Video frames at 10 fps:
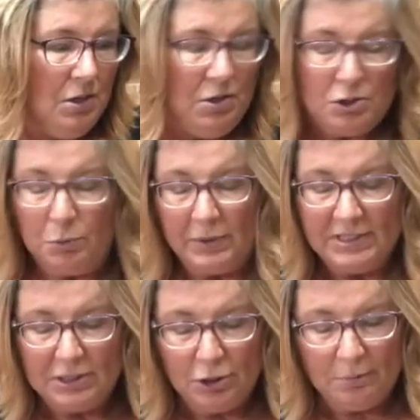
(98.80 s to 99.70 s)
So what
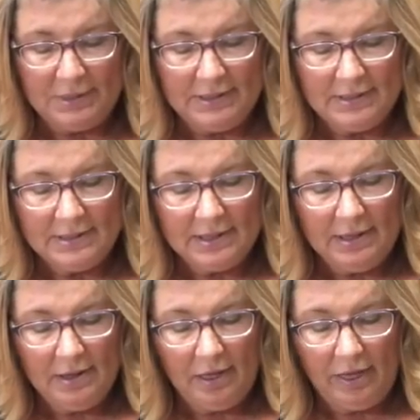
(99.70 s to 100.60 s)
determines
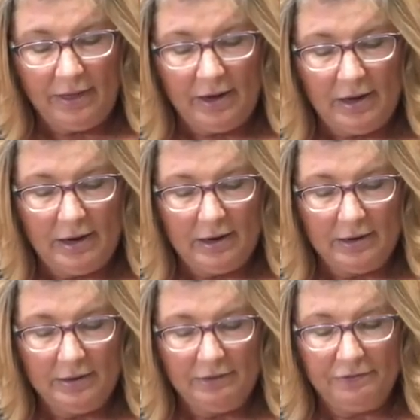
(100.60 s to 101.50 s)
the
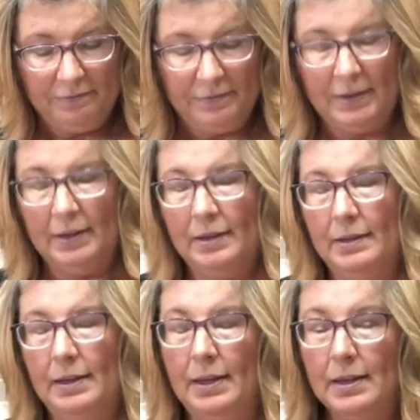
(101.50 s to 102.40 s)

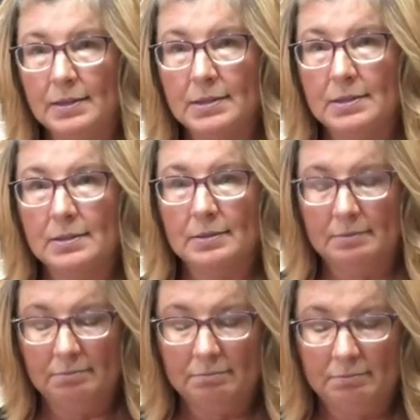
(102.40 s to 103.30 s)
heat
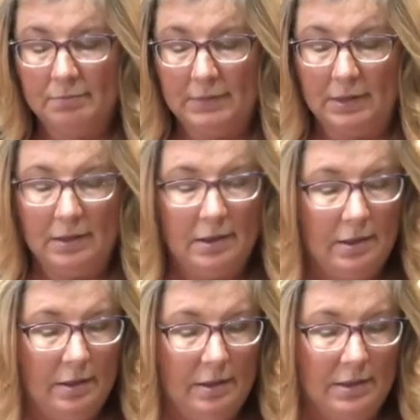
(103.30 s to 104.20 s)
in
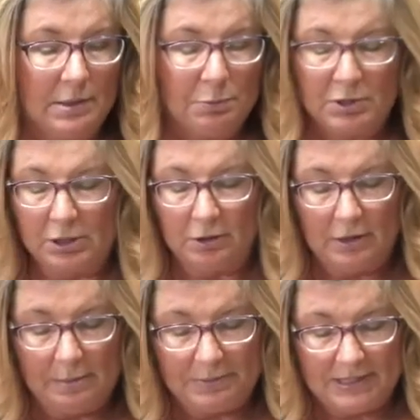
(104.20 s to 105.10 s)
this particular
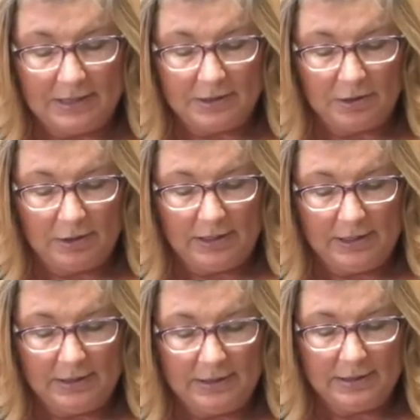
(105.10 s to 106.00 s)
appetizer
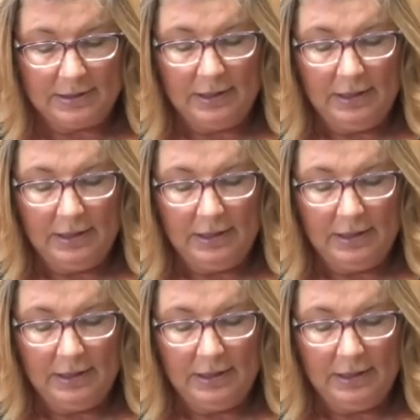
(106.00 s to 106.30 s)
is